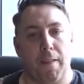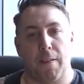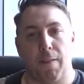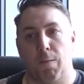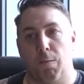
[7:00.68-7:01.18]

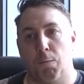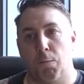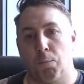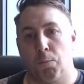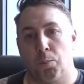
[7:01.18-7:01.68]

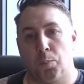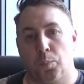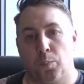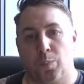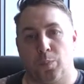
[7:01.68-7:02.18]

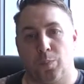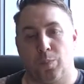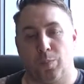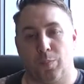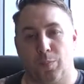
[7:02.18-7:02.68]

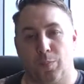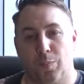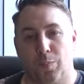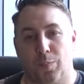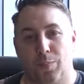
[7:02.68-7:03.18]

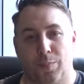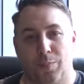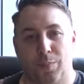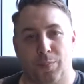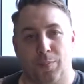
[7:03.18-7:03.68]

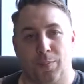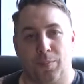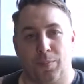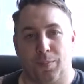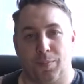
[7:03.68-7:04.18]

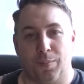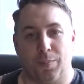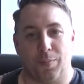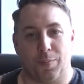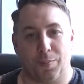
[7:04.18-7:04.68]

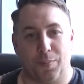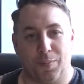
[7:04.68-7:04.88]
This person isn't speaking.